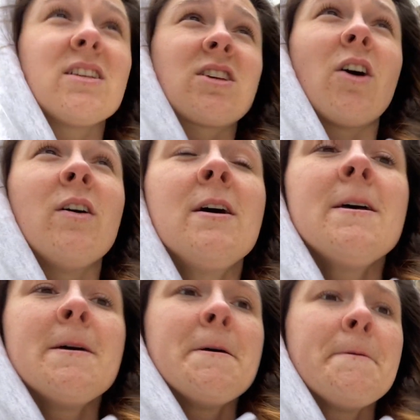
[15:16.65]
So
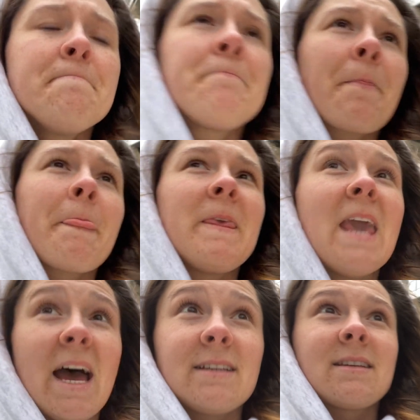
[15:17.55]

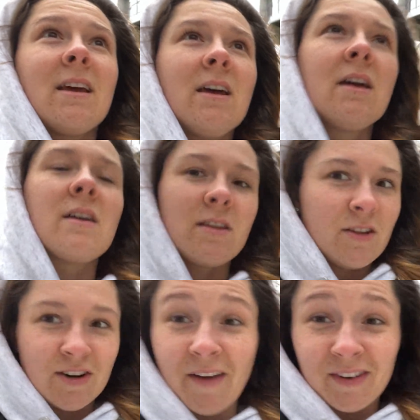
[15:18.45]
yes,
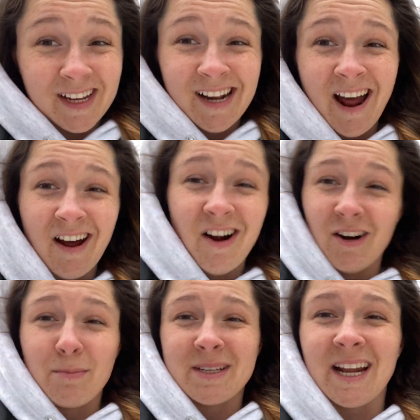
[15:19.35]
they're definitely not
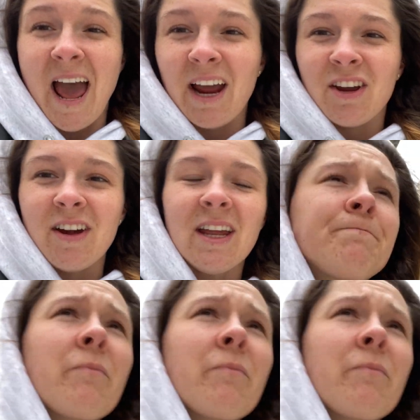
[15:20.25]
100% accurate.